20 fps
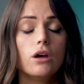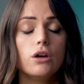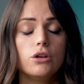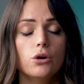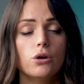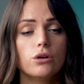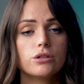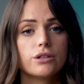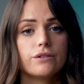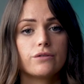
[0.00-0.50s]

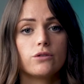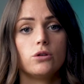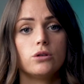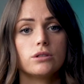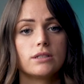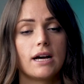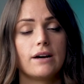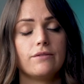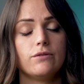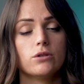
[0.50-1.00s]
You also, of
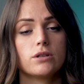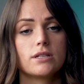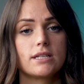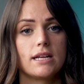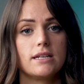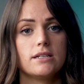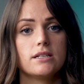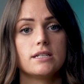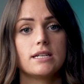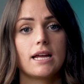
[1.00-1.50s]
course, have your
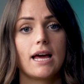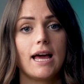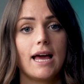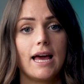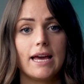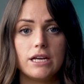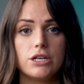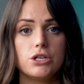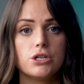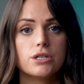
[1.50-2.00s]
standard
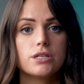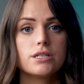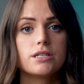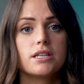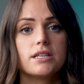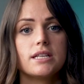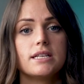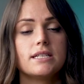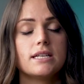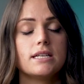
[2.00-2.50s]
agent. So
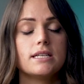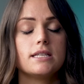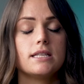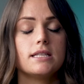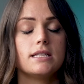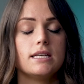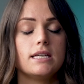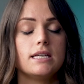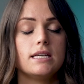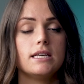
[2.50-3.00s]
this is
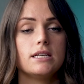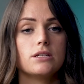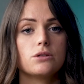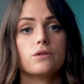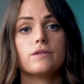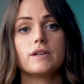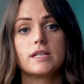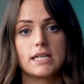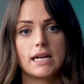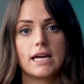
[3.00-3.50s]
the
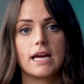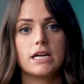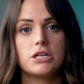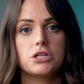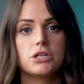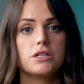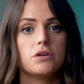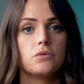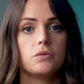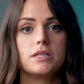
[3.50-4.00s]
sort of estate
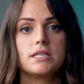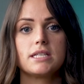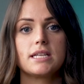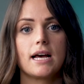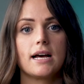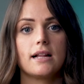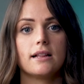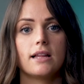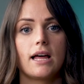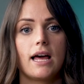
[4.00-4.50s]
agent that would
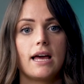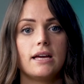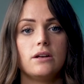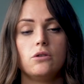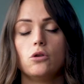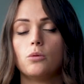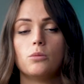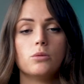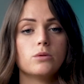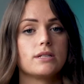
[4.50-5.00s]
sell a
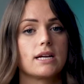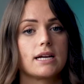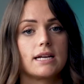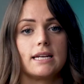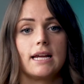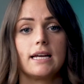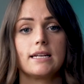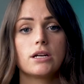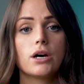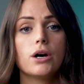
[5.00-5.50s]
normal
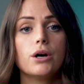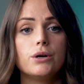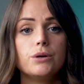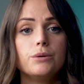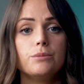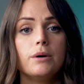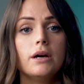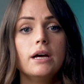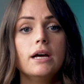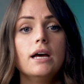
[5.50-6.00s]
second-hand
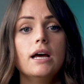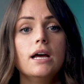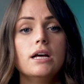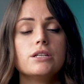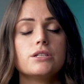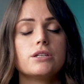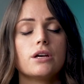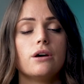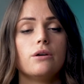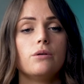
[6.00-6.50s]
home.
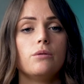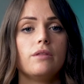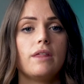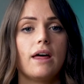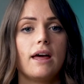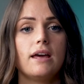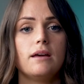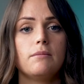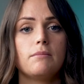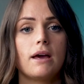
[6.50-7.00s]
So
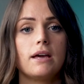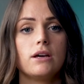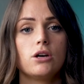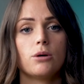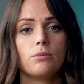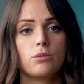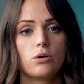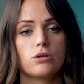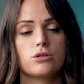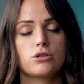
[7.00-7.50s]
they may
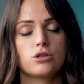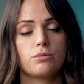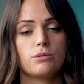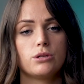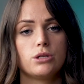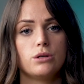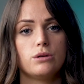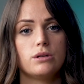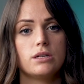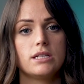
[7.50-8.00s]
come across an
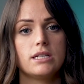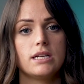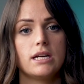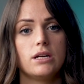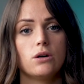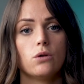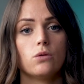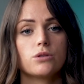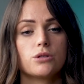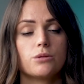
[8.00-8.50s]

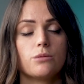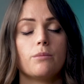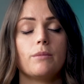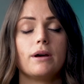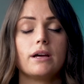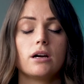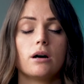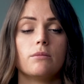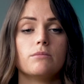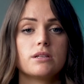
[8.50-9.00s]
opportunity, or someone
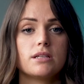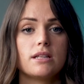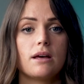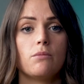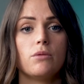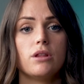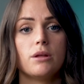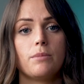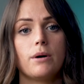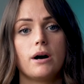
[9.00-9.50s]
may come to them
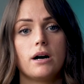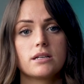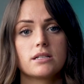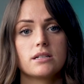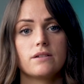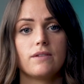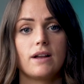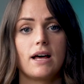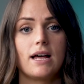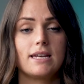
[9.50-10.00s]
with a parcel
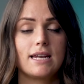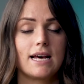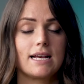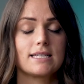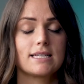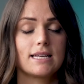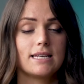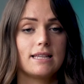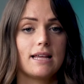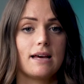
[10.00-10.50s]
of land
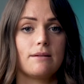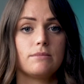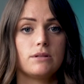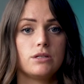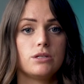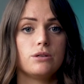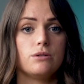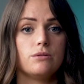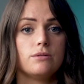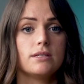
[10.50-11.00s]
asking them
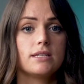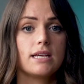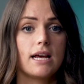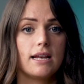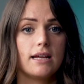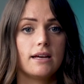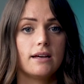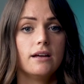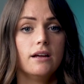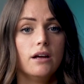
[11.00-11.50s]
to sell
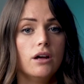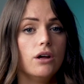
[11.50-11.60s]
it.